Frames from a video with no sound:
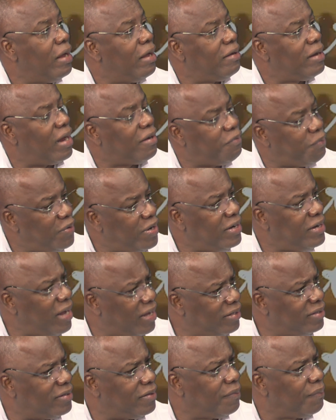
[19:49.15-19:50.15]
that
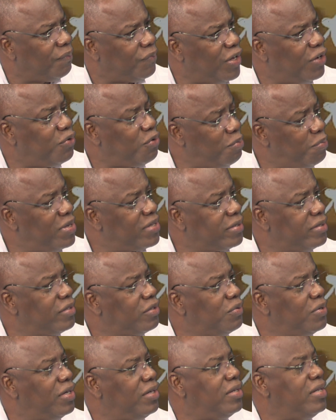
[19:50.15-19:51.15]
yes, they do
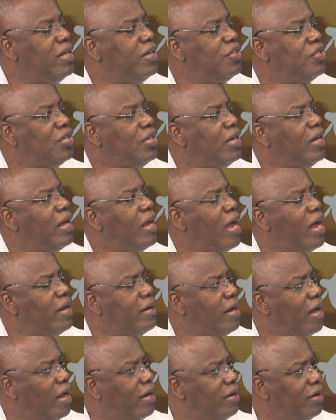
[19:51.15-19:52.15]
business with the THA
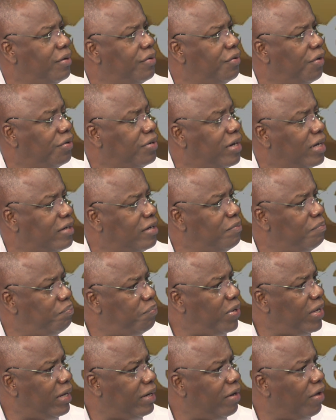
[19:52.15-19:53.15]
and they're not getting
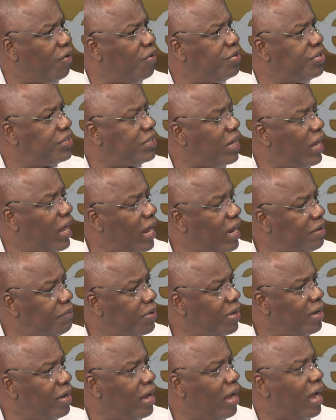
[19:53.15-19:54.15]
paid on time
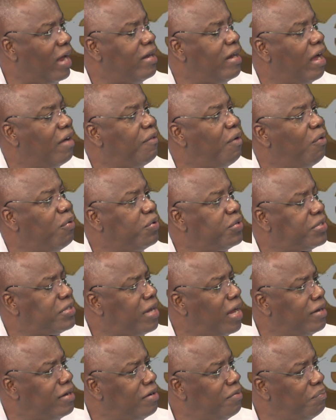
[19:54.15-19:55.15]
and they have
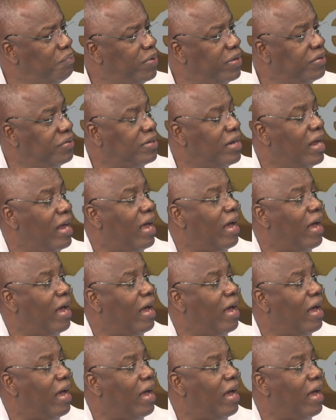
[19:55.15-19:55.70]
outstanding bills,